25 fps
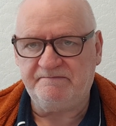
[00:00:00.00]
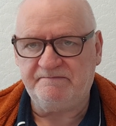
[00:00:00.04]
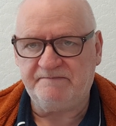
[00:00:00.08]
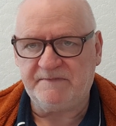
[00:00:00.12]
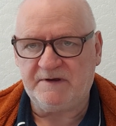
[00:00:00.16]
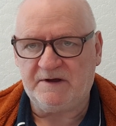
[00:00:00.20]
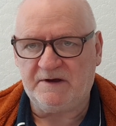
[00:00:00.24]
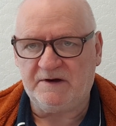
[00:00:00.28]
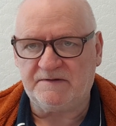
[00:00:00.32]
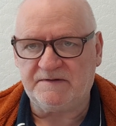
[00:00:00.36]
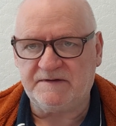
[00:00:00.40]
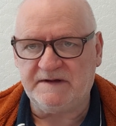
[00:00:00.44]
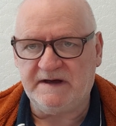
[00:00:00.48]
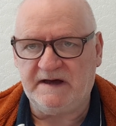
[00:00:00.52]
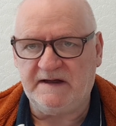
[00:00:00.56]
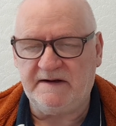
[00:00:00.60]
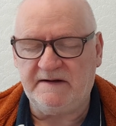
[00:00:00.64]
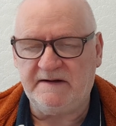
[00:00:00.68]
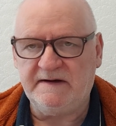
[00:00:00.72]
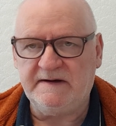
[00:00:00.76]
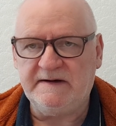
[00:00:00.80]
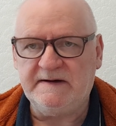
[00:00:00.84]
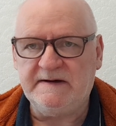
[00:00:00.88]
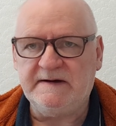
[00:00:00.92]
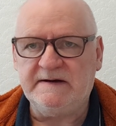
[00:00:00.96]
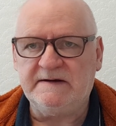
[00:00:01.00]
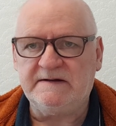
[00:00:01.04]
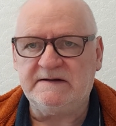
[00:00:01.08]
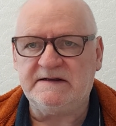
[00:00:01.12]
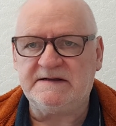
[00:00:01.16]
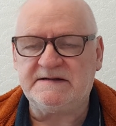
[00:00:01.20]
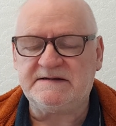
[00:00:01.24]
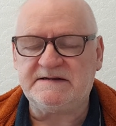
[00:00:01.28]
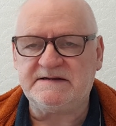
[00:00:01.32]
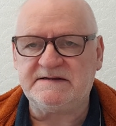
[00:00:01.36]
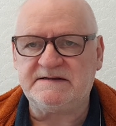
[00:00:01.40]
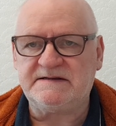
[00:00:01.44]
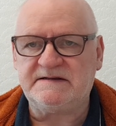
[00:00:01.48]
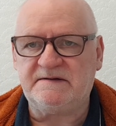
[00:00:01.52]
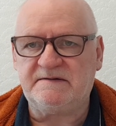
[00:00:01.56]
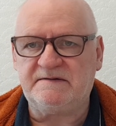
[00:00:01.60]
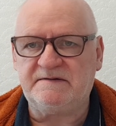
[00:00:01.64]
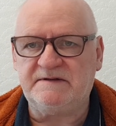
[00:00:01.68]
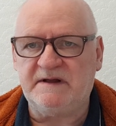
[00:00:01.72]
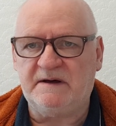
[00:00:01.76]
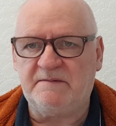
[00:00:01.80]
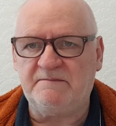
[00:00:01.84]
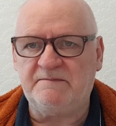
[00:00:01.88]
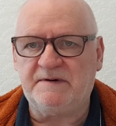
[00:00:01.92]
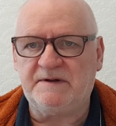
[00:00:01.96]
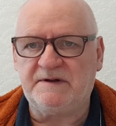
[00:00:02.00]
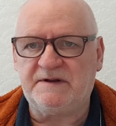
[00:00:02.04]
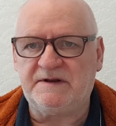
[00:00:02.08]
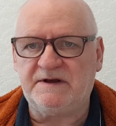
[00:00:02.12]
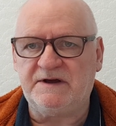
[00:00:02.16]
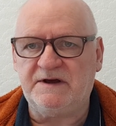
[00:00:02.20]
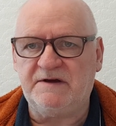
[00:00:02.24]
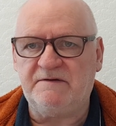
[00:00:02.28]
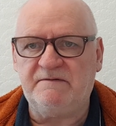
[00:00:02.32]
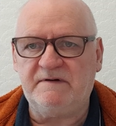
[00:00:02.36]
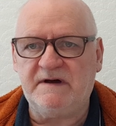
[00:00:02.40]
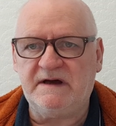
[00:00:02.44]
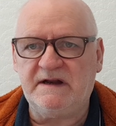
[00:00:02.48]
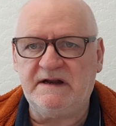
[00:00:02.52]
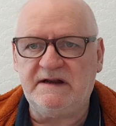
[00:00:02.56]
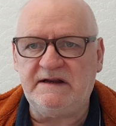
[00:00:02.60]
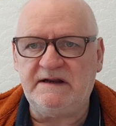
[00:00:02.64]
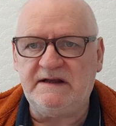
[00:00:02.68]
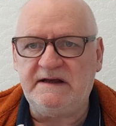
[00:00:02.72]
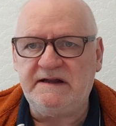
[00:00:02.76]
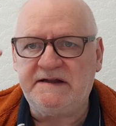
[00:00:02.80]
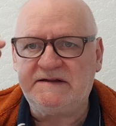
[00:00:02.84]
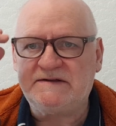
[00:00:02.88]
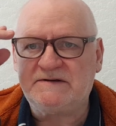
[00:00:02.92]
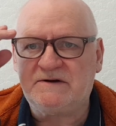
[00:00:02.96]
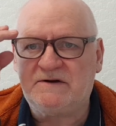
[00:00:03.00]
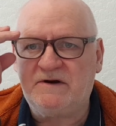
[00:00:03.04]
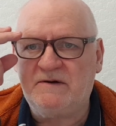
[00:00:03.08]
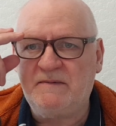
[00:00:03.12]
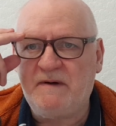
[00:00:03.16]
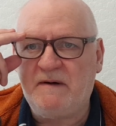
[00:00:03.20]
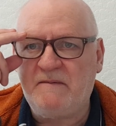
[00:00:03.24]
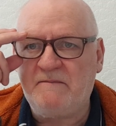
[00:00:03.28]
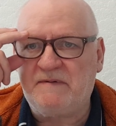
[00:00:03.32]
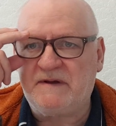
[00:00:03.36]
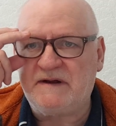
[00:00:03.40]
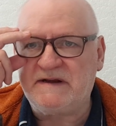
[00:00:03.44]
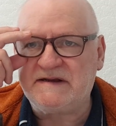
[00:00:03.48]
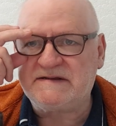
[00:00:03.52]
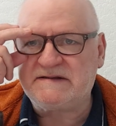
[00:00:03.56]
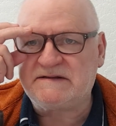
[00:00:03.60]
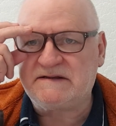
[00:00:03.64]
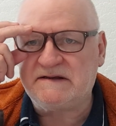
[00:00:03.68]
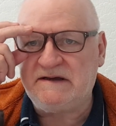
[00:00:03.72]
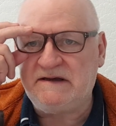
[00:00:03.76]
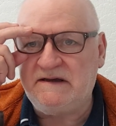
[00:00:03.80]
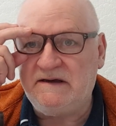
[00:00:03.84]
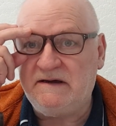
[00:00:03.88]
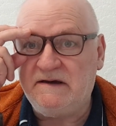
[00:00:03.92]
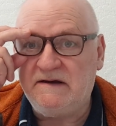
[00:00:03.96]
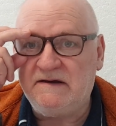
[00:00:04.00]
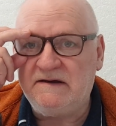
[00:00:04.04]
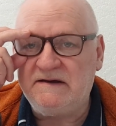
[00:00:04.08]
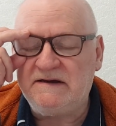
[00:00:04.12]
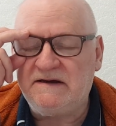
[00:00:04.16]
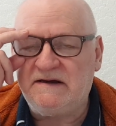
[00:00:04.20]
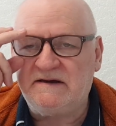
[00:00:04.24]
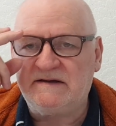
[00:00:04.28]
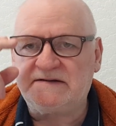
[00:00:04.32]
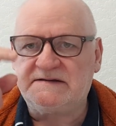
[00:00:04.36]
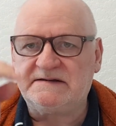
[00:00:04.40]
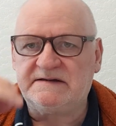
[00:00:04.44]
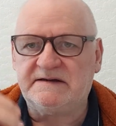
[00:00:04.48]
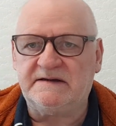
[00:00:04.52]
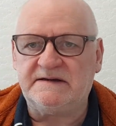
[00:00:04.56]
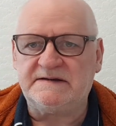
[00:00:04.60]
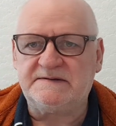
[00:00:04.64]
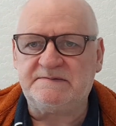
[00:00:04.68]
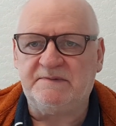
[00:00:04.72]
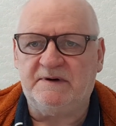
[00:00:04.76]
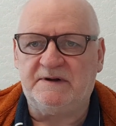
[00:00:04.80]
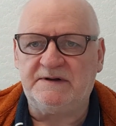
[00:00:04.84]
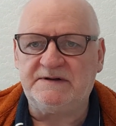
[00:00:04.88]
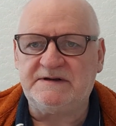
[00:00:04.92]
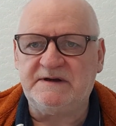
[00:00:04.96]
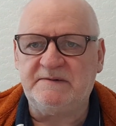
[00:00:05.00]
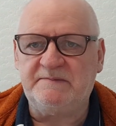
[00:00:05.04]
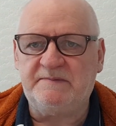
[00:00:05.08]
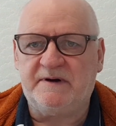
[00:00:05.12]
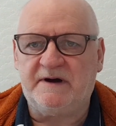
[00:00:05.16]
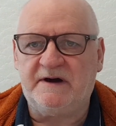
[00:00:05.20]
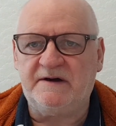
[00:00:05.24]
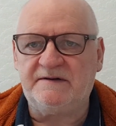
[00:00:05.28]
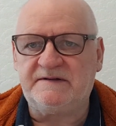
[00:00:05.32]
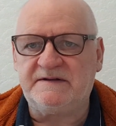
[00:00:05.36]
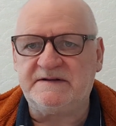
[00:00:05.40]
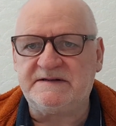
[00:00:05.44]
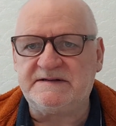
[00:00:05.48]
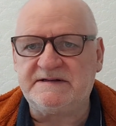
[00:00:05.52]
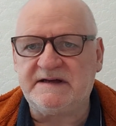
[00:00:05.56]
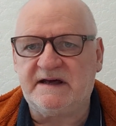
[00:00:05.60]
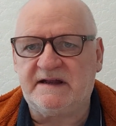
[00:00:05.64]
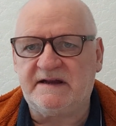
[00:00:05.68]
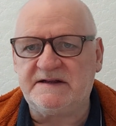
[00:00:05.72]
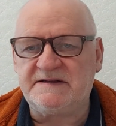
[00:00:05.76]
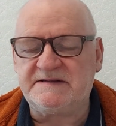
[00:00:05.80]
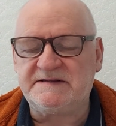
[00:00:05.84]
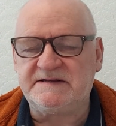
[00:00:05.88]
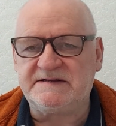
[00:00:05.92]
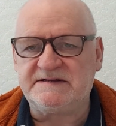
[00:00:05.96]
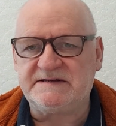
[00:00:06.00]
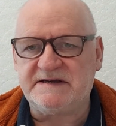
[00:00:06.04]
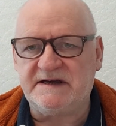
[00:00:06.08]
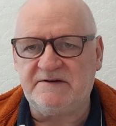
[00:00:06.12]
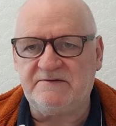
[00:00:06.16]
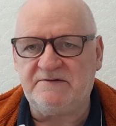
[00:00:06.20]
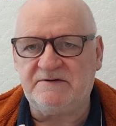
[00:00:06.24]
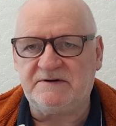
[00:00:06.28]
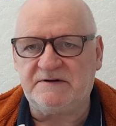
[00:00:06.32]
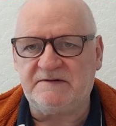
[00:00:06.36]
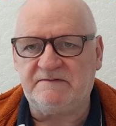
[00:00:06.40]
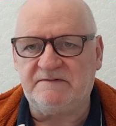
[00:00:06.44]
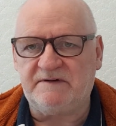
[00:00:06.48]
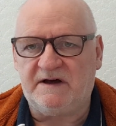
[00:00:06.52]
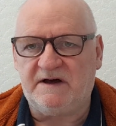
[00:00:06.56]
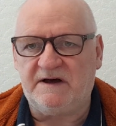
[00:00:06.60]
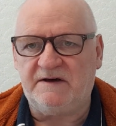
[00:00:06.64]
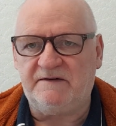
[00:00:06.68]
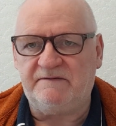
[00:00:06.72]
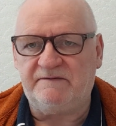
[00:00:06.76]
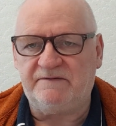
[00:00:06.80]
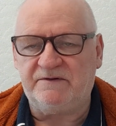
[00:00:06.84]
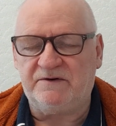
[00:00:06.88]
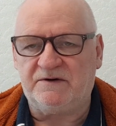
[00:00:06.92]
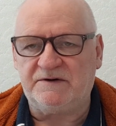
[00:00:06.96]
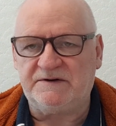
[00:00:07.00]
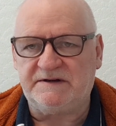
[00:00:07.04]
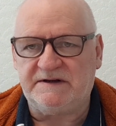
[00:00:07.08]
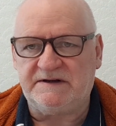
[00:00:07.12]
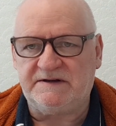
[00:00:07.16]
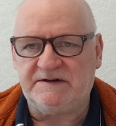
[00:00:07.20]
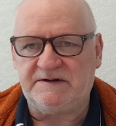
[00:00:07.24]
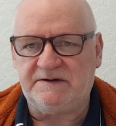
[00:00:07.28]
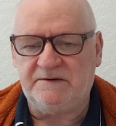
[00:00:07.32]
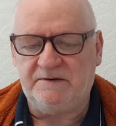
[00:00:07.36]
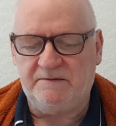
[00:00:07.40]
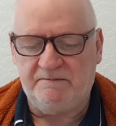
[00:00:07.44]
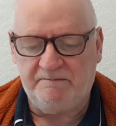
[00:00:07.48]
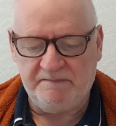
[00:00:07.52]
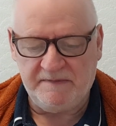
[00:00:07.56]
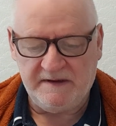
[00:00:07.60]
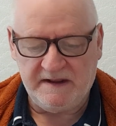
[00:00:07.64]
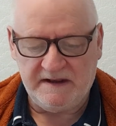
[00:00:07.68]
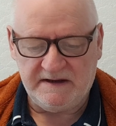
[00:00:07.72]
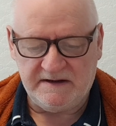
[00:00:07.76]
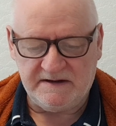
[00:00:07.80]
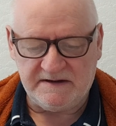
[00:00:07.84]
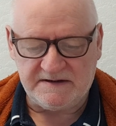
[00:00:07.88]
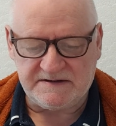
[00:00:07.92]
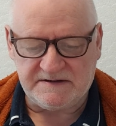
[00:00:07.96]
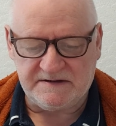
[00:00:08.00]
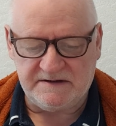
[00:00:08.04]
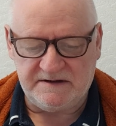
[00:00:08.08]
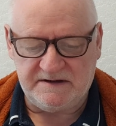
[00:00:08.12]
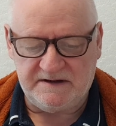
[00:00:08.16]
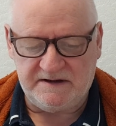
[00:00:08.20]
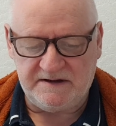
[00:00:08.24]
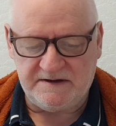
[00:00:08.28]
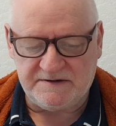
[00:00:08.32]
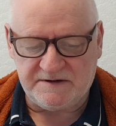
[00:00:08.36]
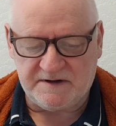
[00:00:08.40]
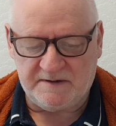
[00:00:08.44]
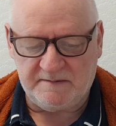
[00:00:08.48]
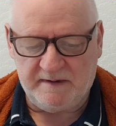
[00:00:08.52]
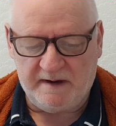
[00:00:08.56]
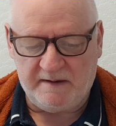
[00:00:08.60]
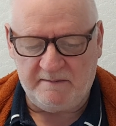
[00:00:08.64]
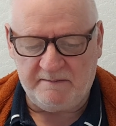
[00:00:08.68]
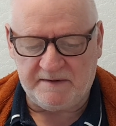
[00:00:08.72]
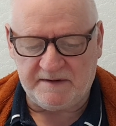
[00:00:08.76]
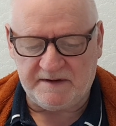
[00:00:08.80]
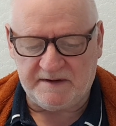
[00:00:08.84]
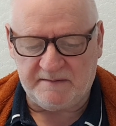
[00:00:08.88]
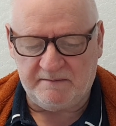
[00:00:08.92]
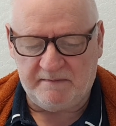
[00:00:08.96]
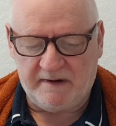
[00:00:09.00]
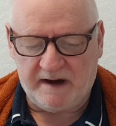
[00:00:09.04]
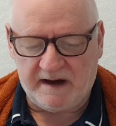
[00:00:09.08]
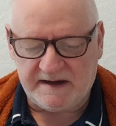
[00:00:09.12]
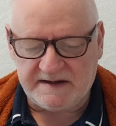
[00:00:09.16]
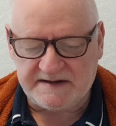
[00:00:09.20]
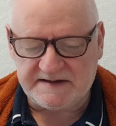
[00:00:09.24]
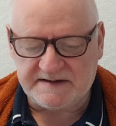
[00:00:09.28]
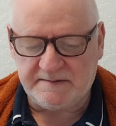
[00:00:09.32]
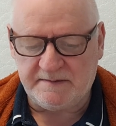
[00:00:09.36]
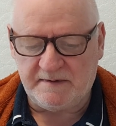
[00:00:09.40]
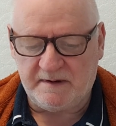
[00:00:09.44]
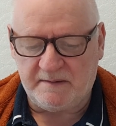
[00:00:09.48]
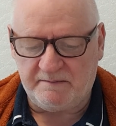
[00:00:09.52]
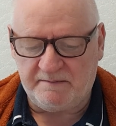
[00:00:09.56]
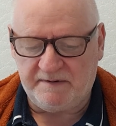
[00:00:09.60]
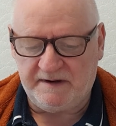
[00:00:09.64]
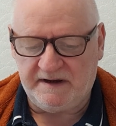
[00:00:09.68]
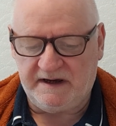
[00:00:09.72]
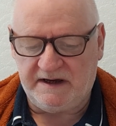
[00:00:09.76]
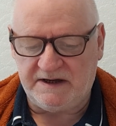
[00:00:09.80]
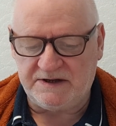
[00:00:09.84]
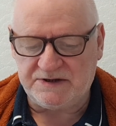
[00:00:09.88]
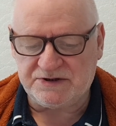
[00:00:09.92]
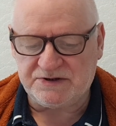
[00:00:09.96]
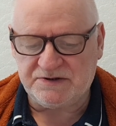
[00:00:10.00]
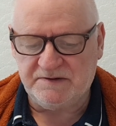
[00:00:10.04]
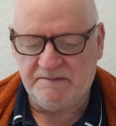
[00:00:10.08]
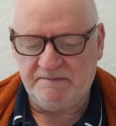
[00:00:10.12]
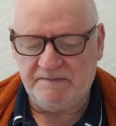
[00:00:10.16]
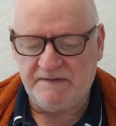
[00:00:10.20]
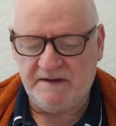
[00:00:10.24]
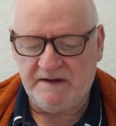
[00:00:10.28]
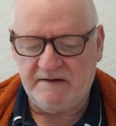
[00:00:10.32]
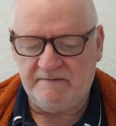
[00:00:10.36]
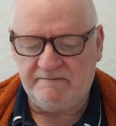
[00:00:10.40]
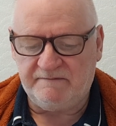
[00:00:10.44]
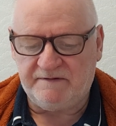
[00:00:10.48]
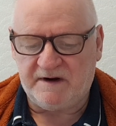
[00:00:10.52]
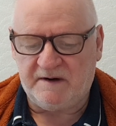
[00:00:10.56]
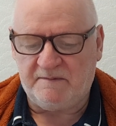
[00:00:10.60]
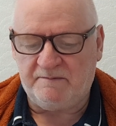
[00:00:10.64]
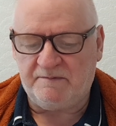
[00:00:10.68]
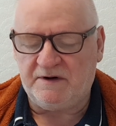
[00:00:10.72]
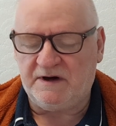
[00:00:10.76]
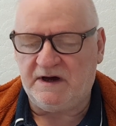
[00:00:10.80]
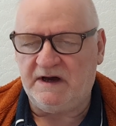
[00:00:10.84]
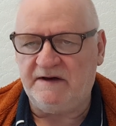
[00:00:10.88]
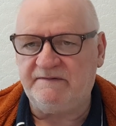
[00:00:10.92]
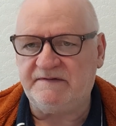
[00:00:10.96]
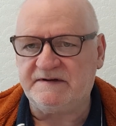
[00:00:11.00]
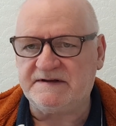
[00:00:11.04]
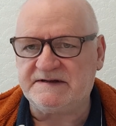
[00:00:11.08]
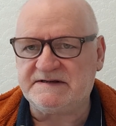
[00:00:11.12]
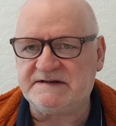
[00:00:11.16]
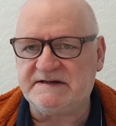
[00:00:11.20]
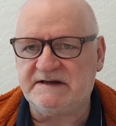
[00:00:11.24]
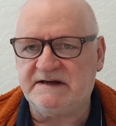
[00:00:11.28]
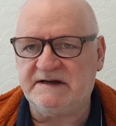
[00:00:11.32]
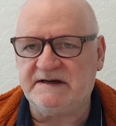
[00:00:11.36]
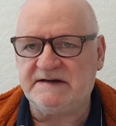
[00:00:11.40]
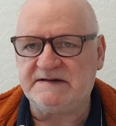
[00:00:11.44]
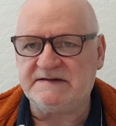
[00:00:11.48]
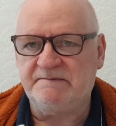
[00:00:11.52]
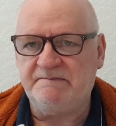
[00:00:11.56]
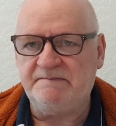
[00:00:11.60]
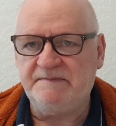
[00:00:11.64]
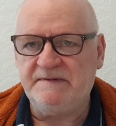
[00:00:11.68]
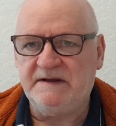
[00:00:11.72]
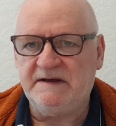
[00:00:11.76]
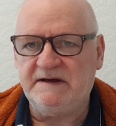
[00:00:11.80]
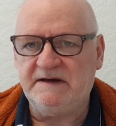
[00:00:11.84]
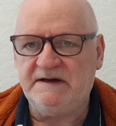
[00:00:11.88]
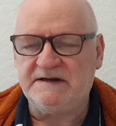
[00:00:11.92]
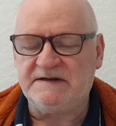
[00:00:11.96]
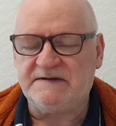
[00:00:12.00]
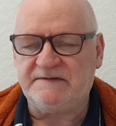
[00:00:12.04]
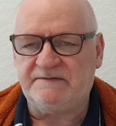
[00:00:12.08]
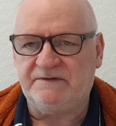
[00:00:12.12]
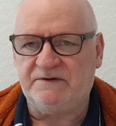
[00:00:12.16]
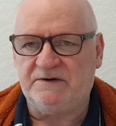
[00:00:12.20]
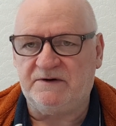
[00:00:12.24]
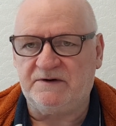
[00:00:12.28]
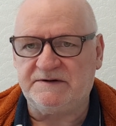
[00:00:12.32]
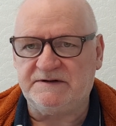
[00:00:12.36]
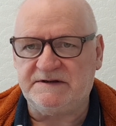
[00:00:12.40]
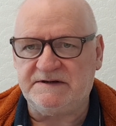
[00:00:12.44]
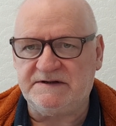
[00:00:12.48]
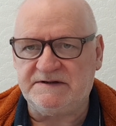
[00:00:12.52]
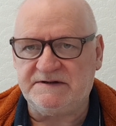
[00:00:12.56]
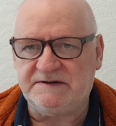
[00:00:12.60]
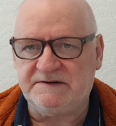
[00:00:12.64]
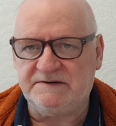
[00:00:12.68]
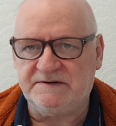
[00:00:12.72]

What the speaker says: Got that? This is the number that you really need to remember. It's as Monty Python said, it's the secret of life, 42. So you need to remember the maximum pitch for the private stairs is 42